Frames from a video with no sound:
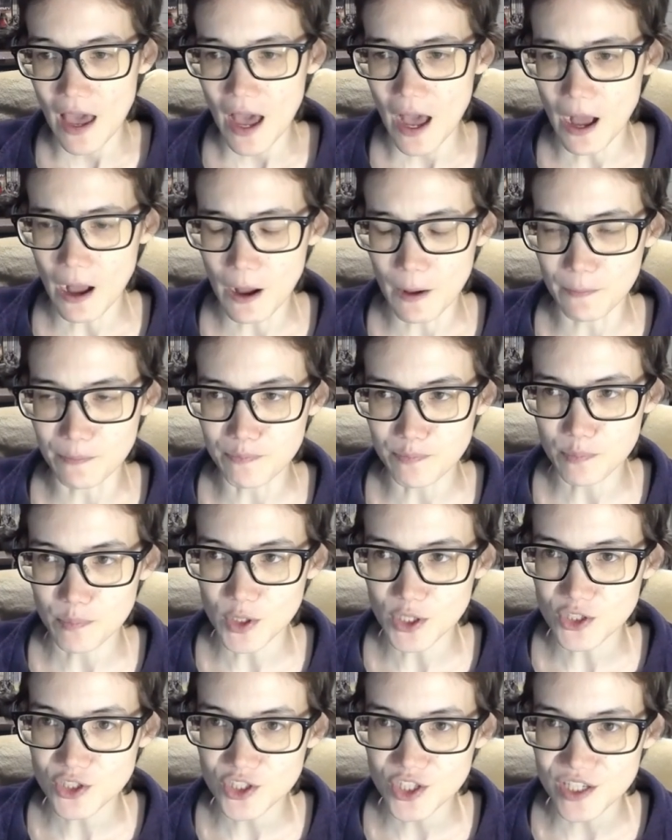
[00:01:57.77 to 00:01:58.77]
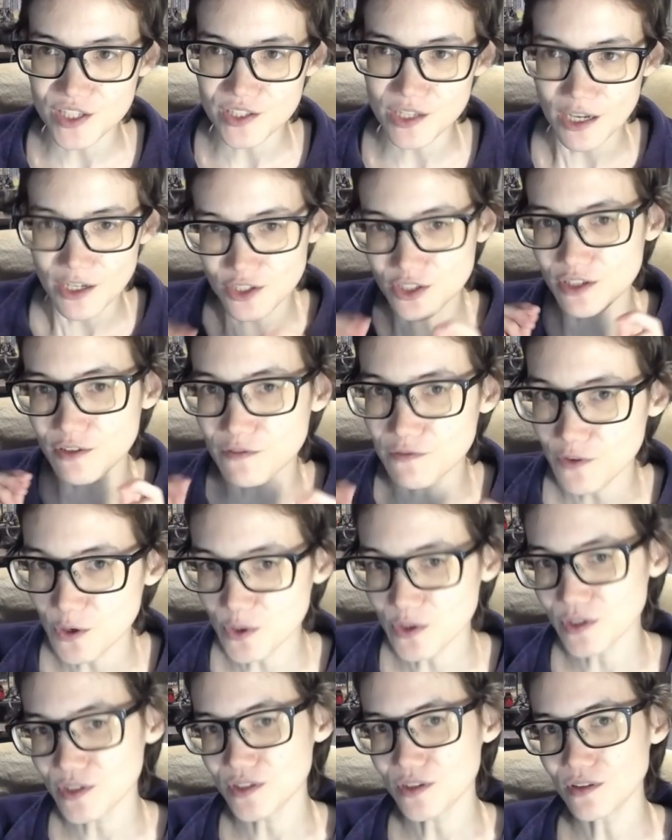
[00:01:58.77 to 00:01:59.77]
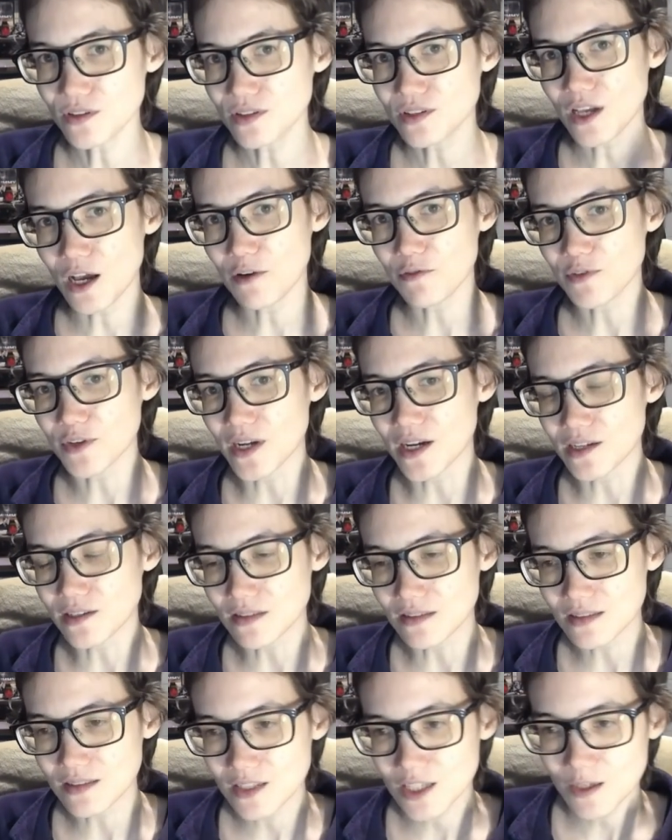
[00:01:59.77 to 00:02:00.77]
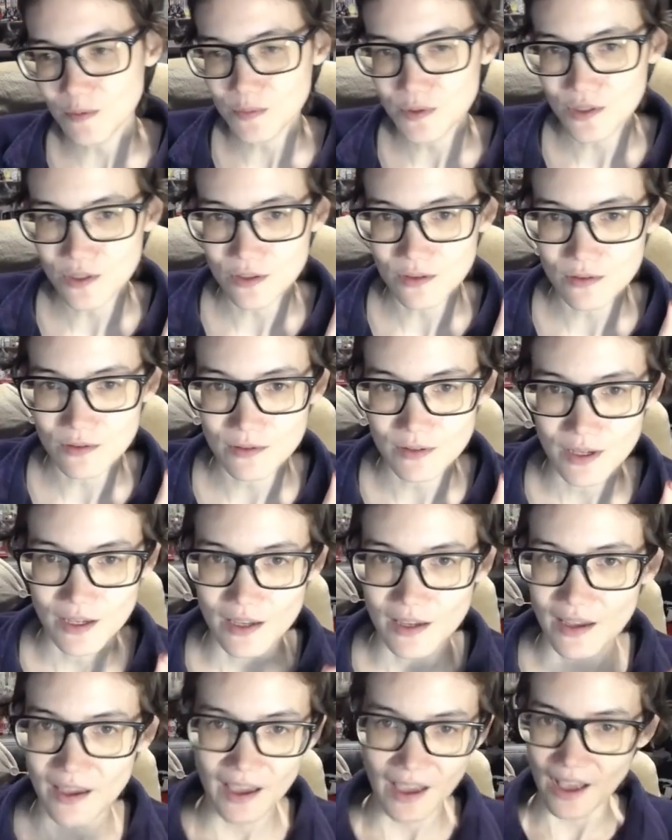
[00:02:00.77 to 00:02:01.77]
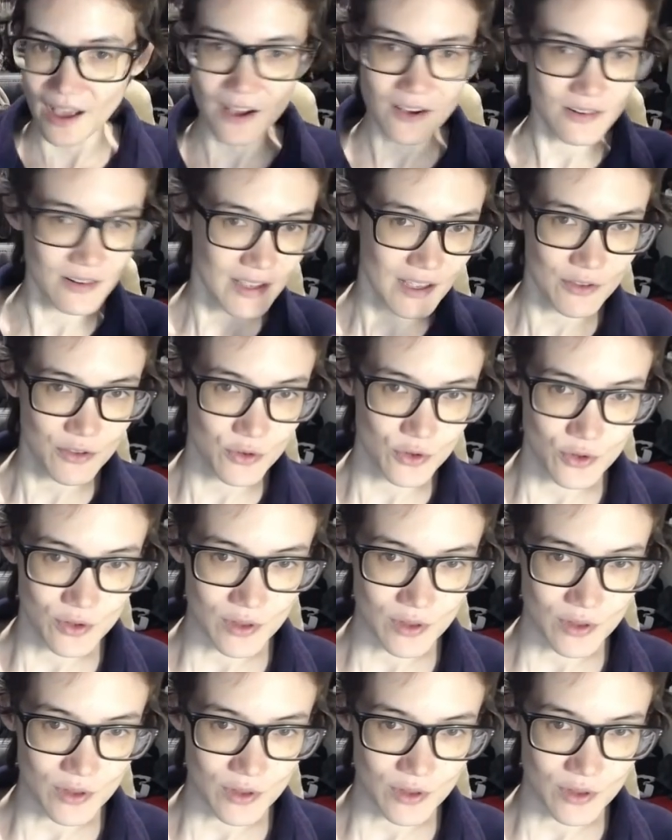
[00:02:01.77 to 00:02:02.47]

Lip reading: But she's actually focused on stuff and has tips on how to get through